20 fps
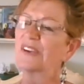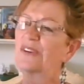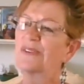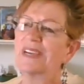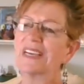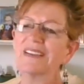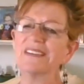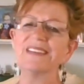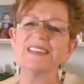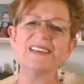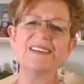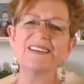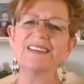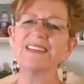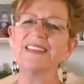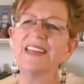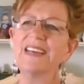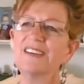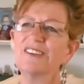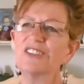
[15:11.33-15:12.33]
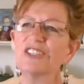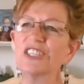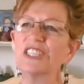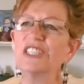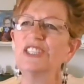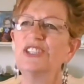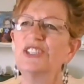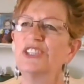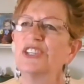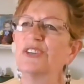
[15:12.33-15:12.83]
Okay, now
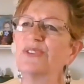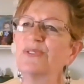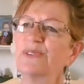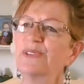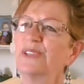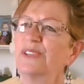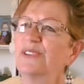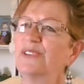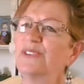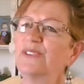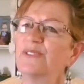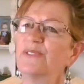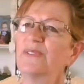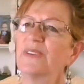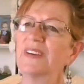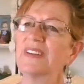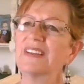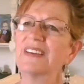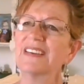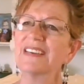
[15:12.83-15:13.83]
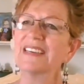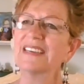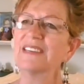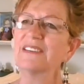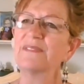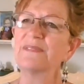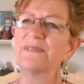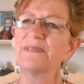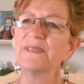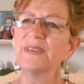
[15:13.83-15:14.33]
she's showing you, like in
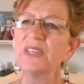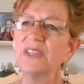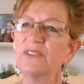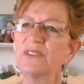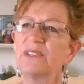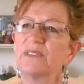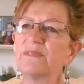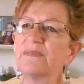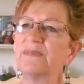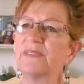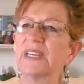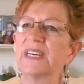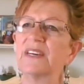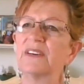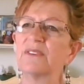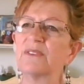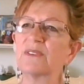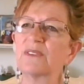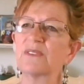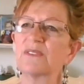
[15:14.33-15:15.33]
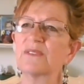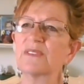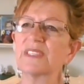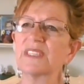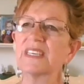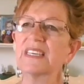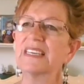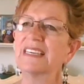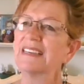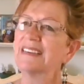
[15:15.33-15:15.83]
a field of flowers,
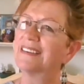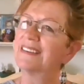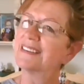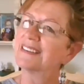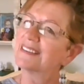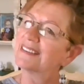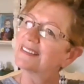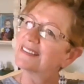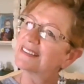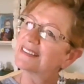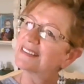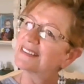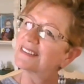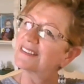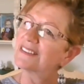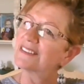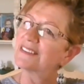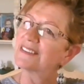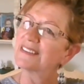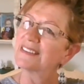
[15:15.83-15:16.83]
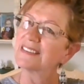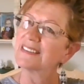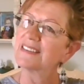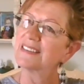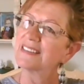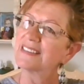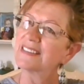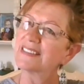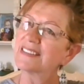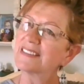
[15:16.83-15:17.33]

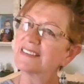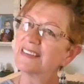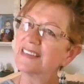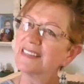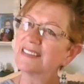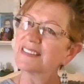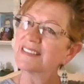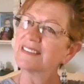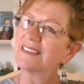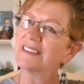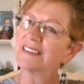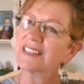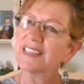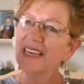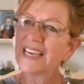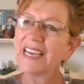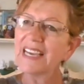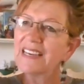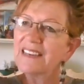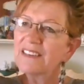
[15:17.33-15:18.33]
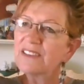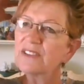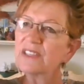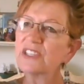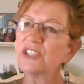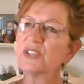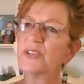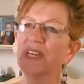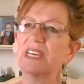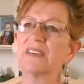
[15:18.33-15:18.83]
it's not the halo
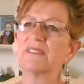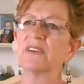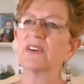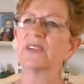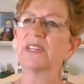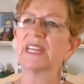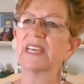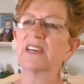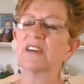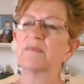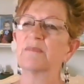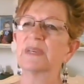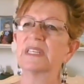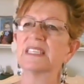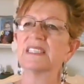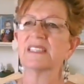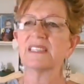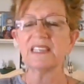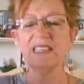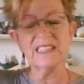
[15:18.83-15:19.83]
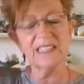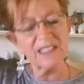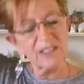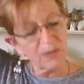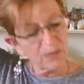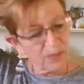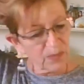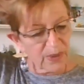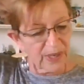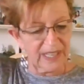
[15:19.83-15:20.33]
that you have on now, but it's
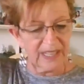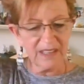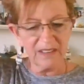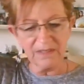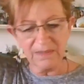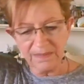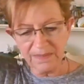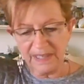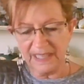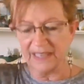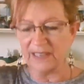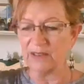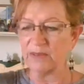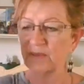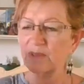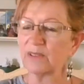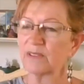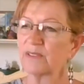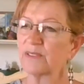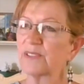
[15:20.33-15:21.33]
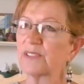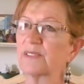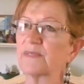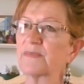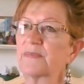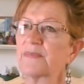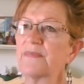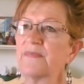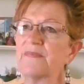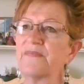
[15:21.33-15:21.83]
a ring of flowers
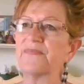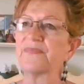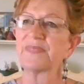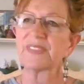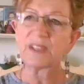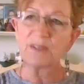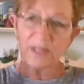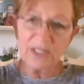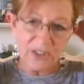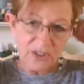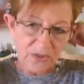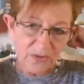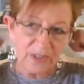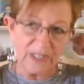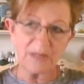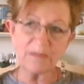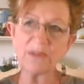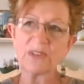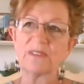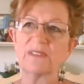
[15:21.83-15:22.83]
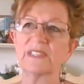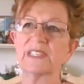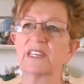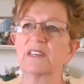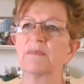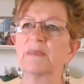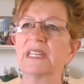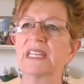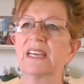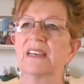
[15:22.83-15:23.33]
with streamers
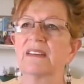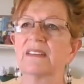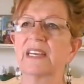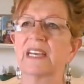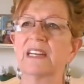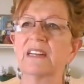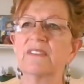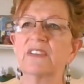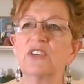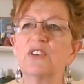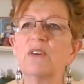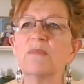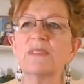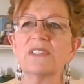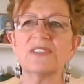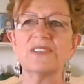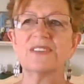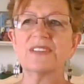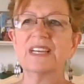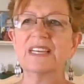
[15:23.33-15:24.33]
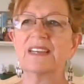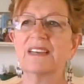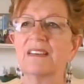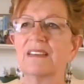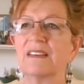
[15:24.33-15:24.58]
coming down out of it. You almost look like